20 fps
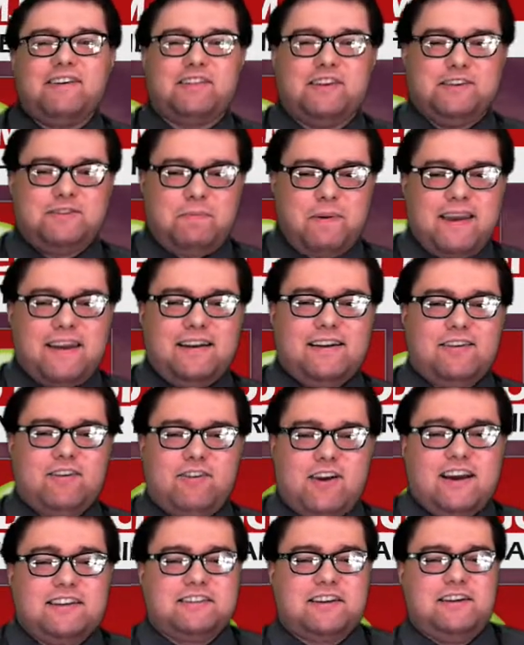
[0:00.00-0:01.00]
speaking of
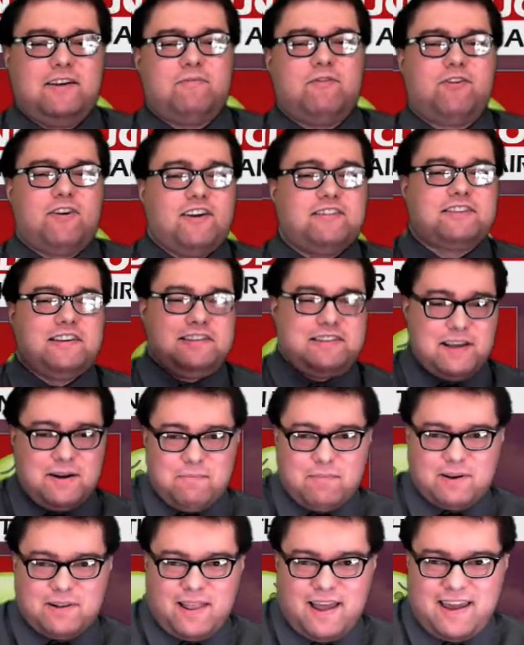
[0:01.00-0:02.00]
Justin, it was Justin
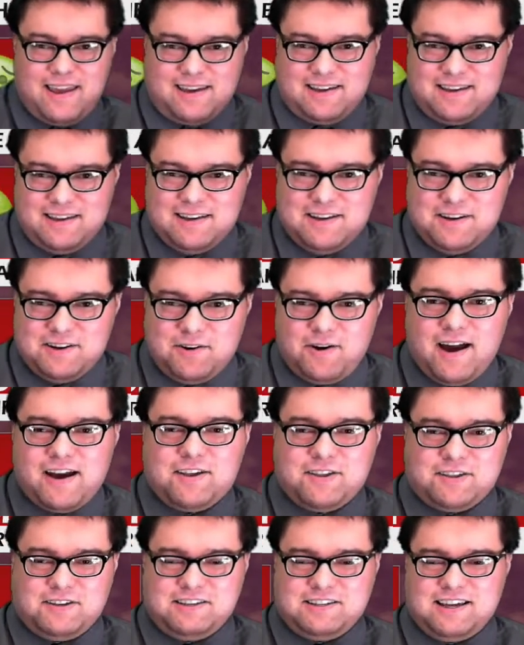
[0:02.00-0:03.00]
Timberlake who
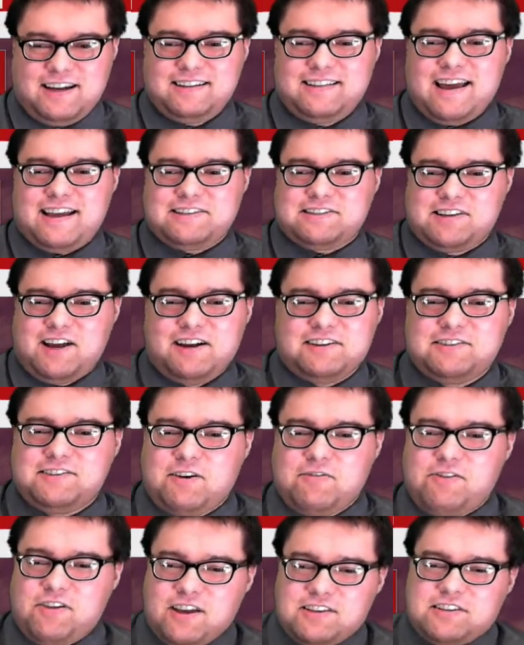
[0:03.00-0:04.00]
actually sung that song.
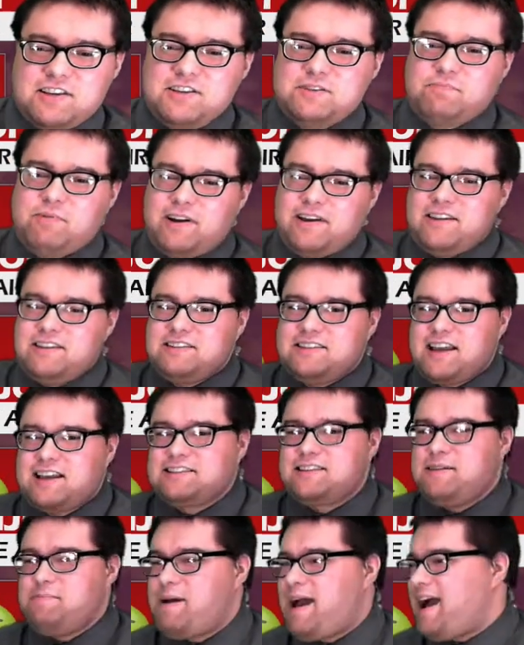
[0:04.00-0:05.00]
So Justin's bringing
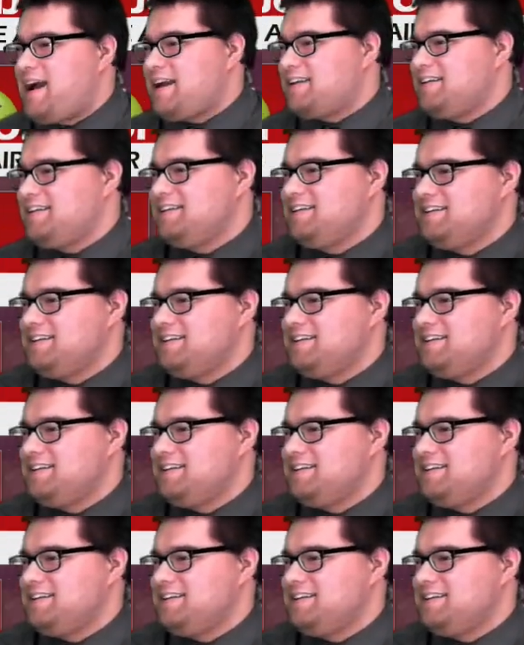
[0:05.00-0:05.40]
sexy back.